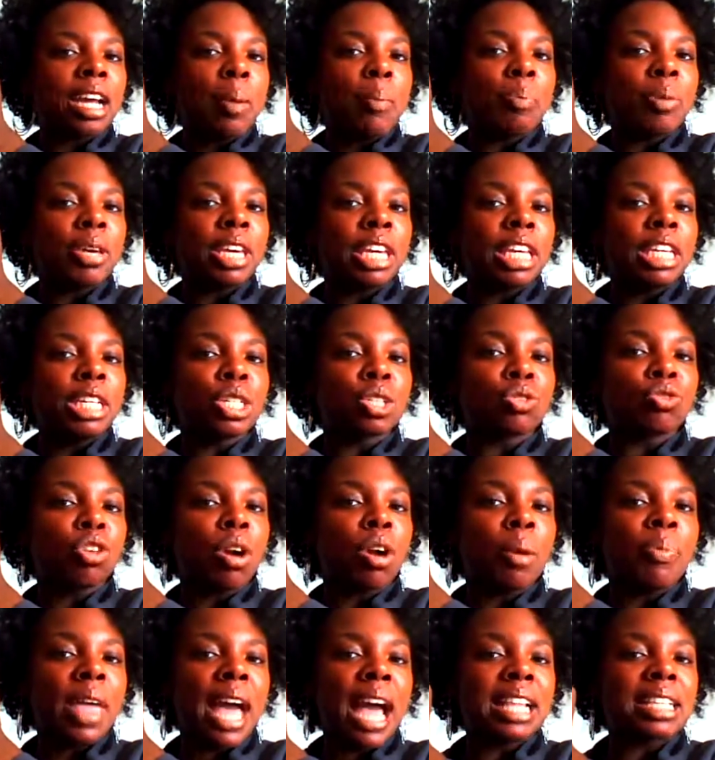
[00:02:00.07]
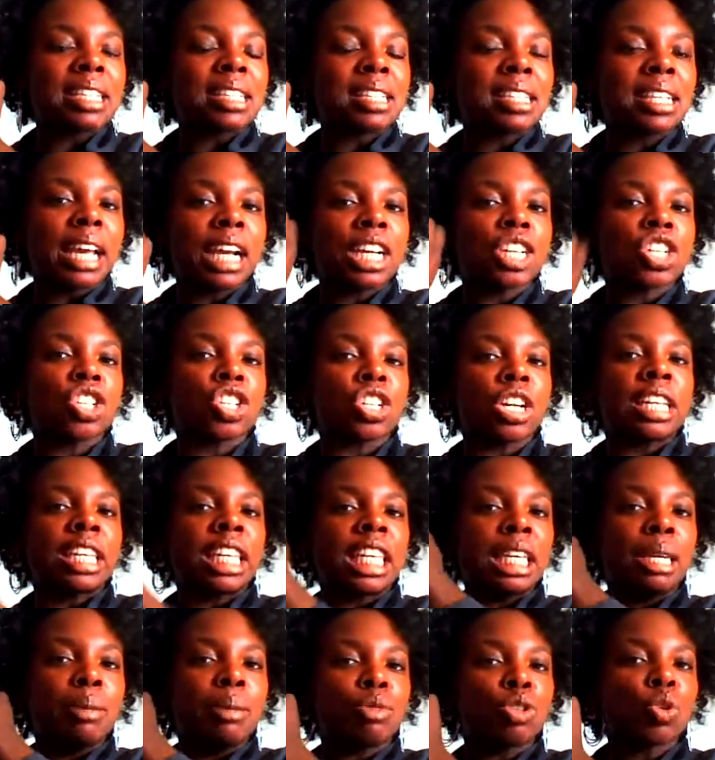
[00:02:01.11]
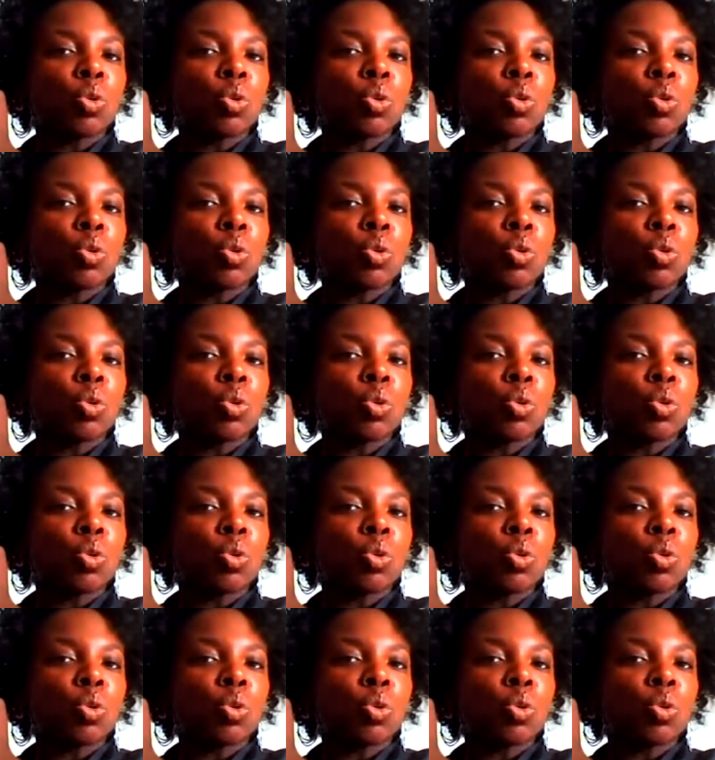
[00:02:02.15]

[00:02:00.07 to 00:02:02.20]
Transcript: a piece from that section and keep